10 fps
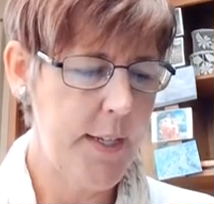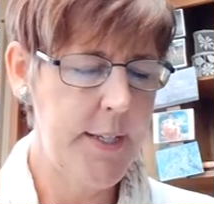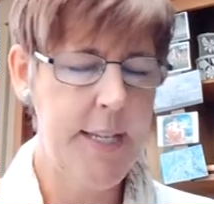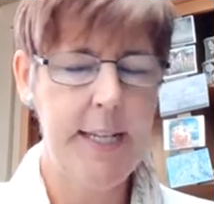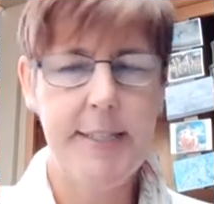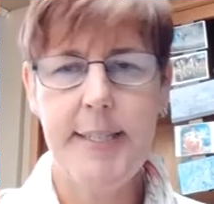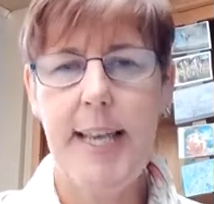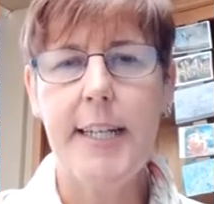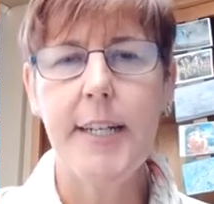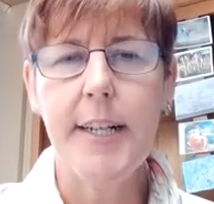He'd
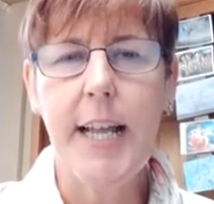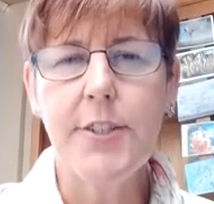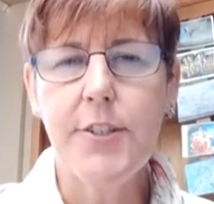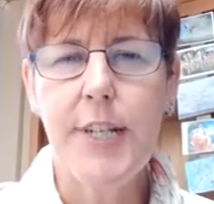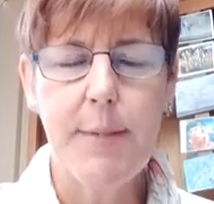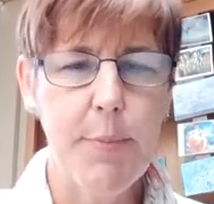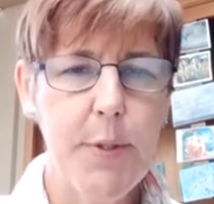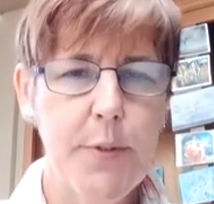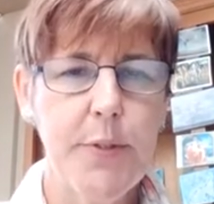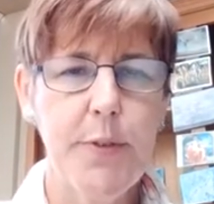take a naturally
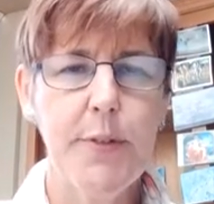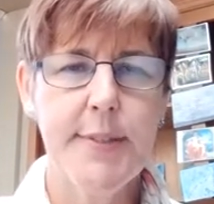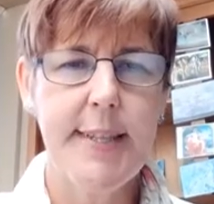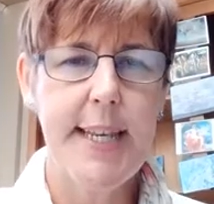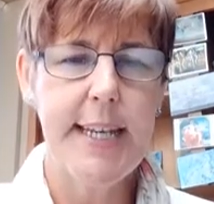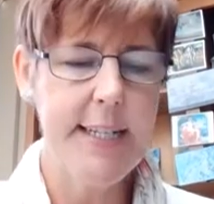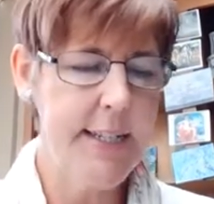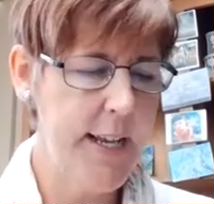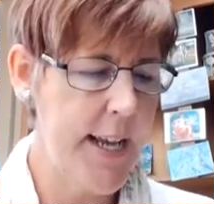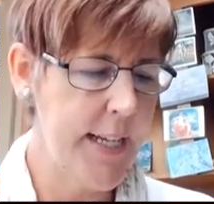beautiful
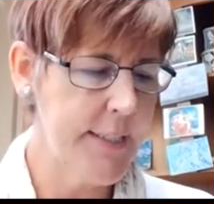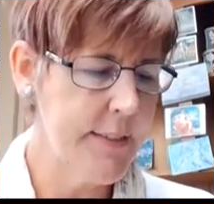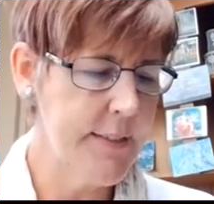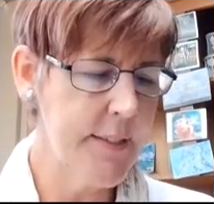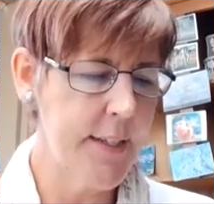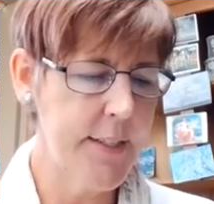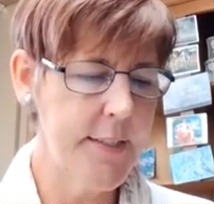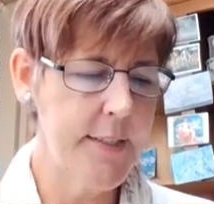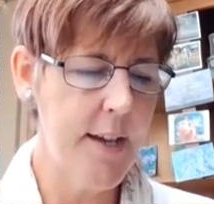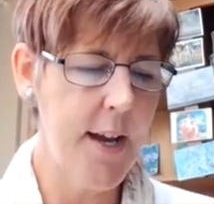scene
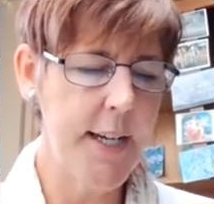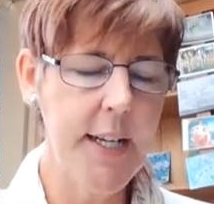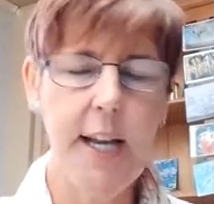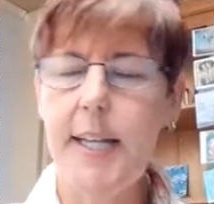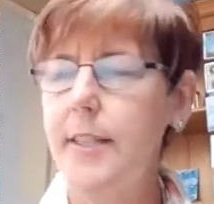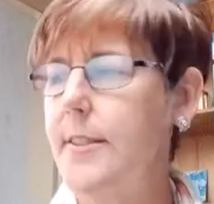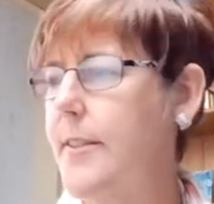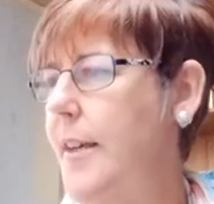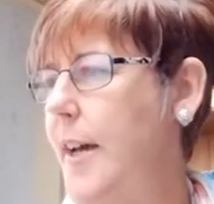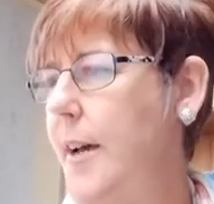and highlight
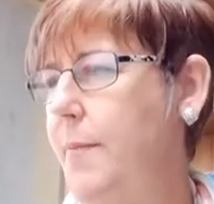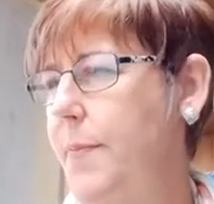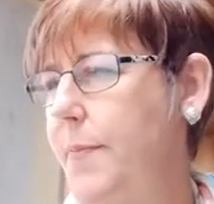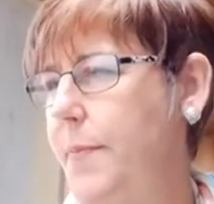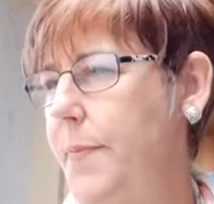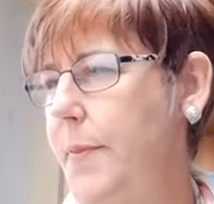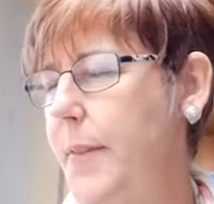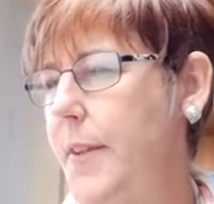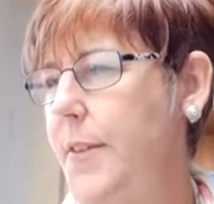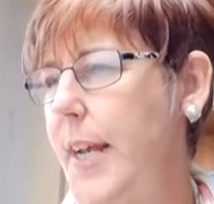
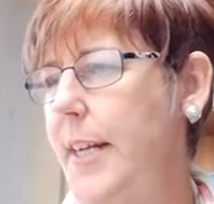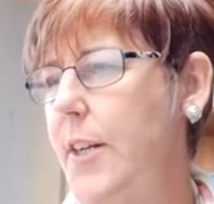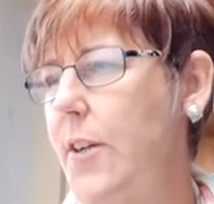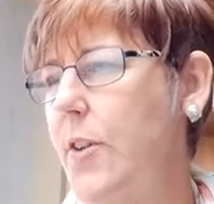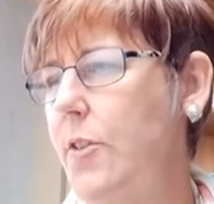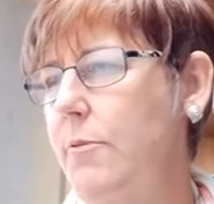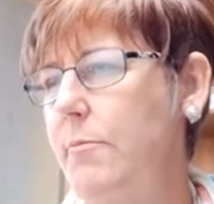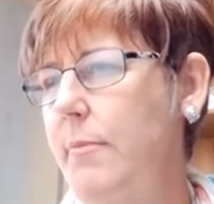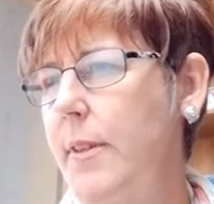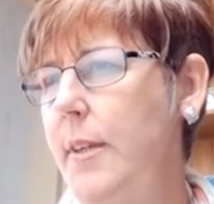the gentle
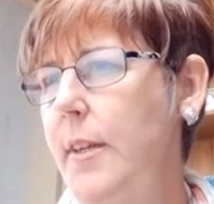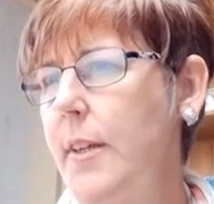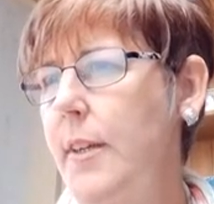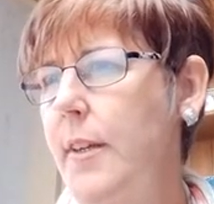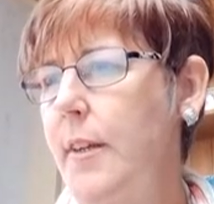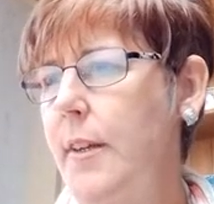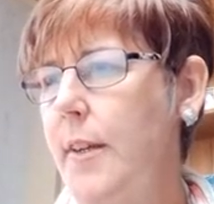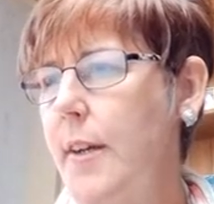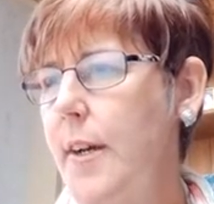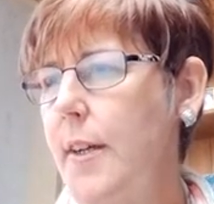
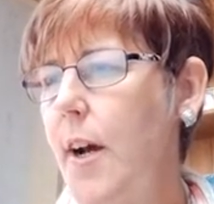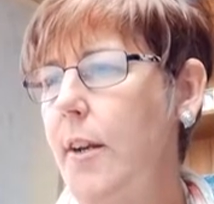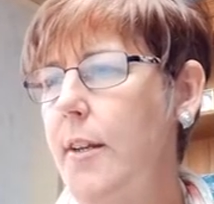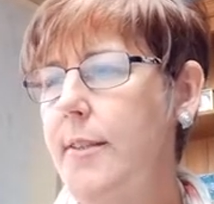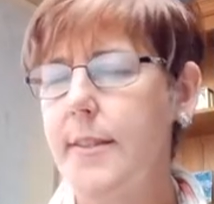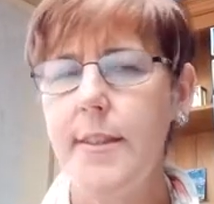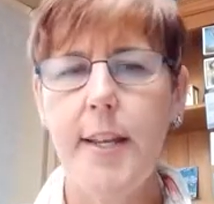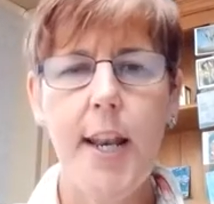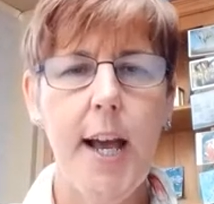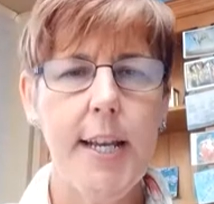colours and
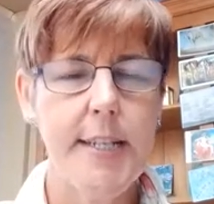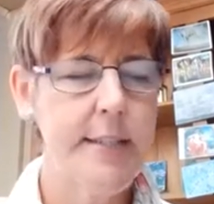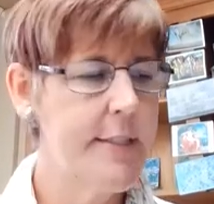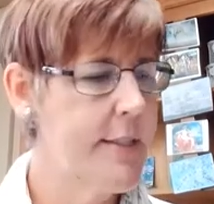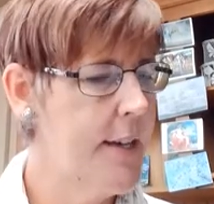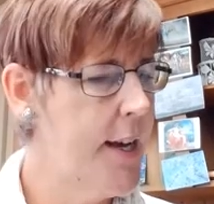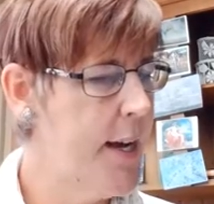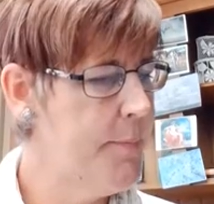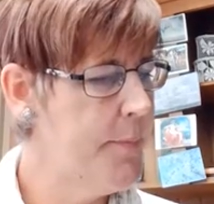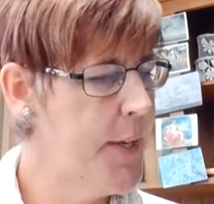the light
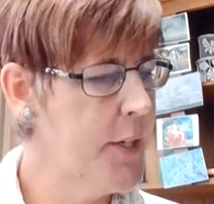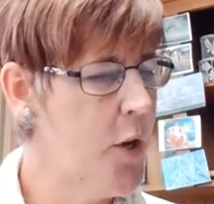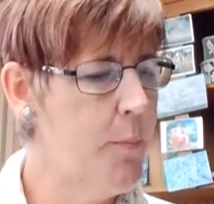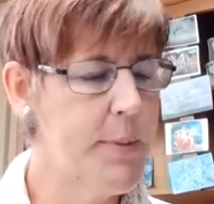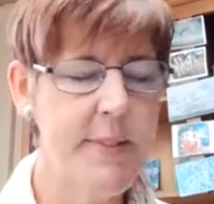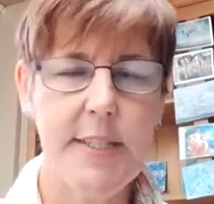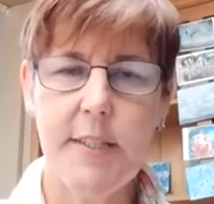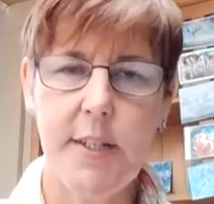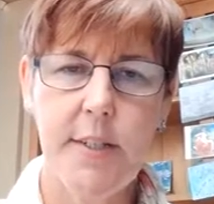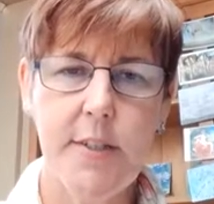and
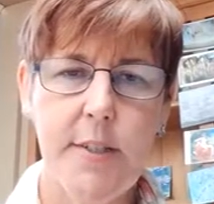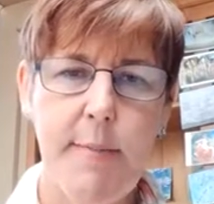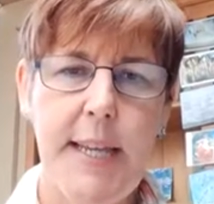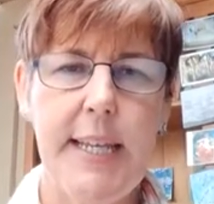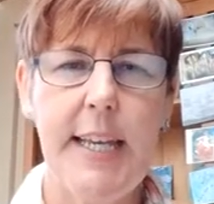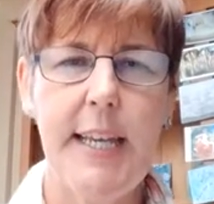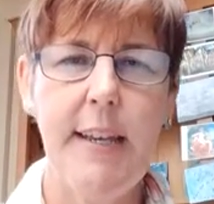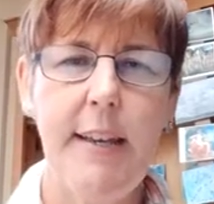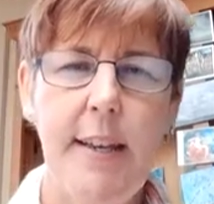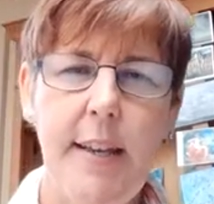composition to make
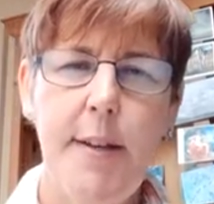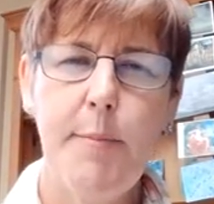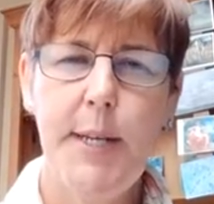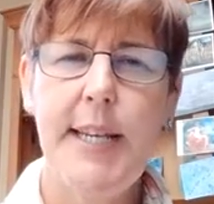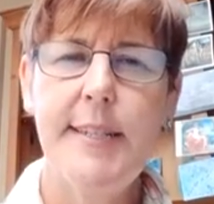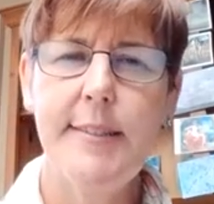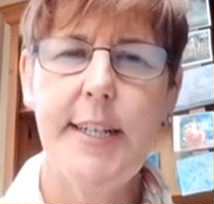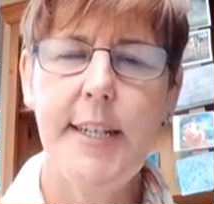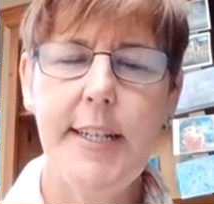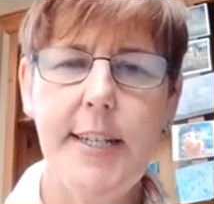it
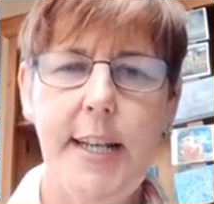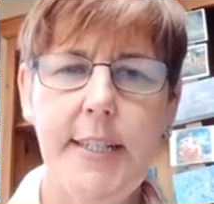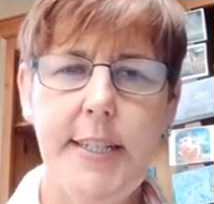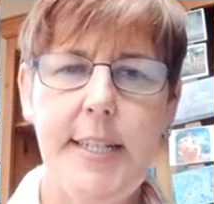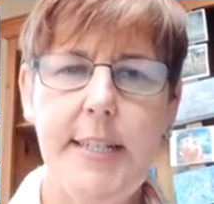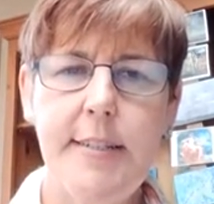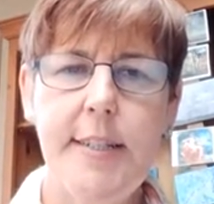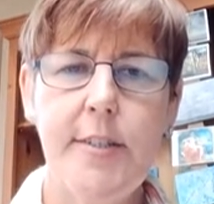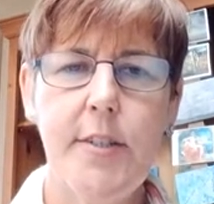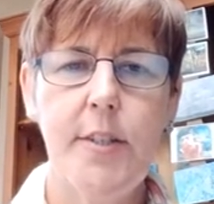pleasing and
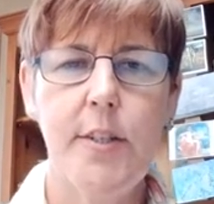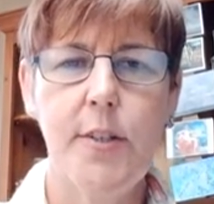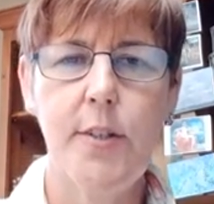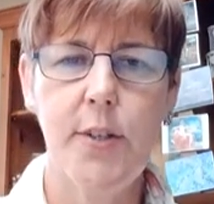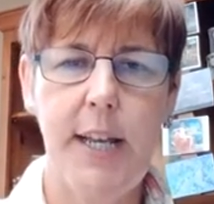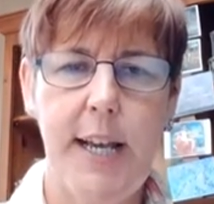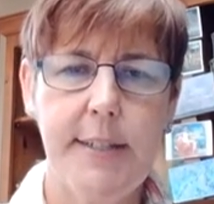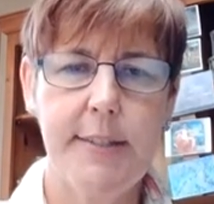easy to look